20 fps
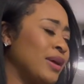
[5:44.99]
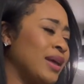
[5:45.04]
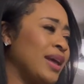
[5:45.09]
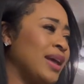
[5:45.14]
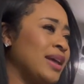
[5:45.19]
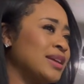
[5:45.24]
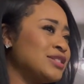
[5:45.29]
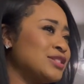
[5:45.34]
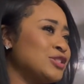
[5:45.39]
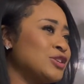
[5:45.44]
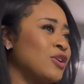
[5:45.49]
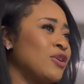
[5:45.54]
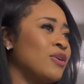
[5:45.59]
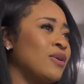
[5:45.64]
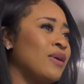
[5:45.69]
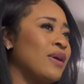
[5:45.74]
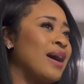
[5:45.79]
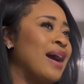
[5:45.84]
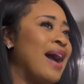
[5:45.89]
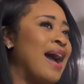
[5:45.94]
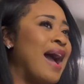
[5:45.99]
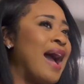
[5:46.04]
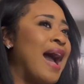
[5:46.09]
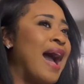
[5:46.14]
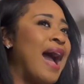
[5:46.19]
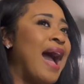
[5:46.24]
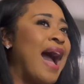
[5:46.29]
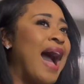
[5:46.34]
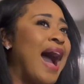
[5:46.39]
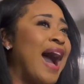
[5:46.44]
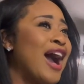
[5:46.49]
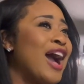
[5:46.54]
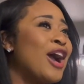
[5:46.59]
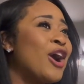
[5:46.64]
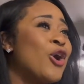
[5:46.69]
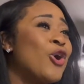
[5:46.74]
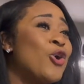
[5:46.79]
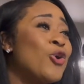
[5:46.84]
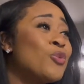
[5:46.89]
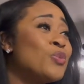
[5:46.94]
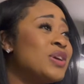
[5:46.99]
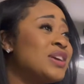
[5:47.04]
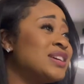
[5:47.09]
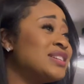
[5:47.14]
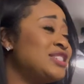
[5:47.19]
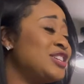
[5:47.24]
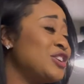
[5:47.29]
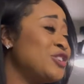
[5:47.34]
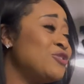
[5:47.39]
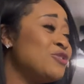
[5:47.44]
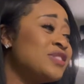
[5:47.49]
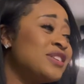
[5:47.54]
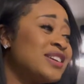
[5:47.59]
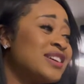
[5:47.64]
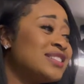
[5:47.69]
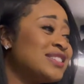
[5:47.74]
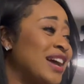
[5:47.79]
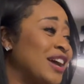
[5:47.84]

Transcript: And so, I hope we continue this.